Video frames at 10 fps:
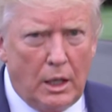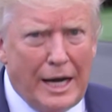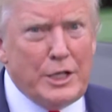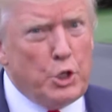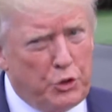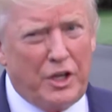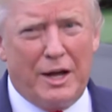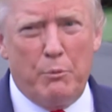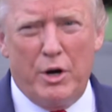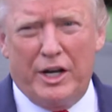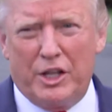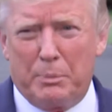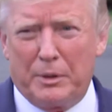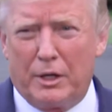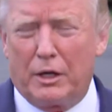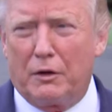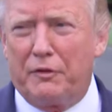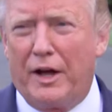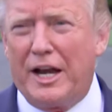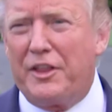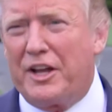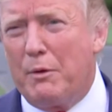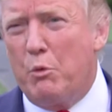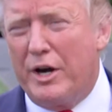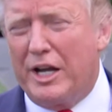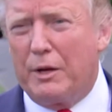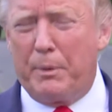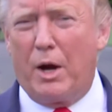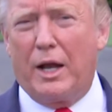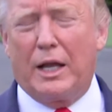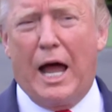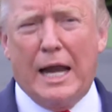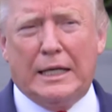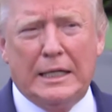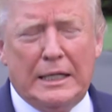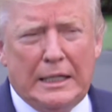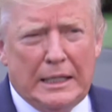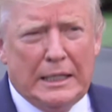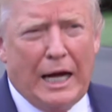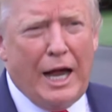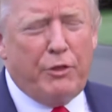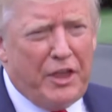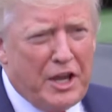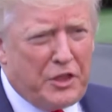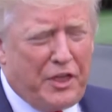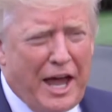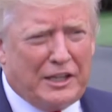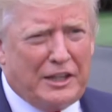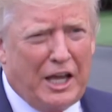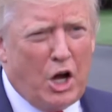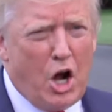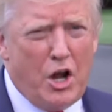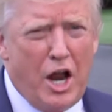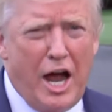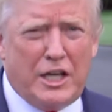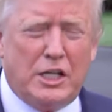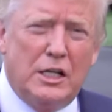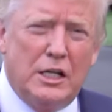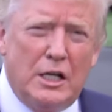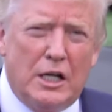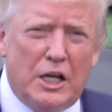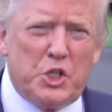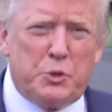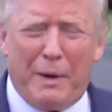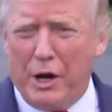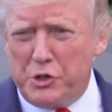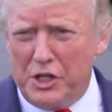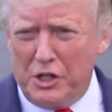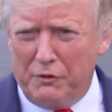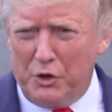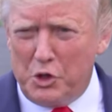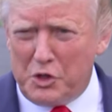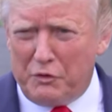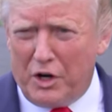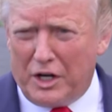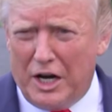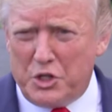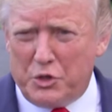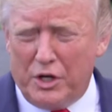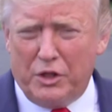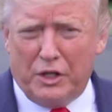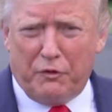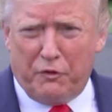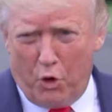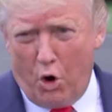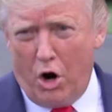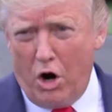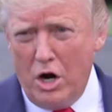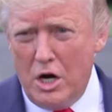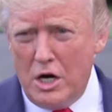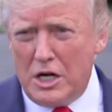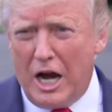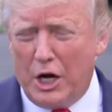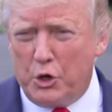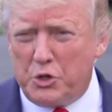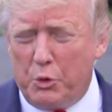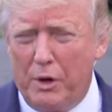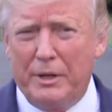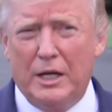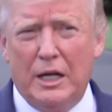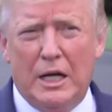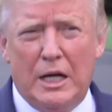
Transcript: I do think I'm winning the political fight. I think I'm winning it by a lot. I think that they are not espousing the views of our country, the four congresswomen.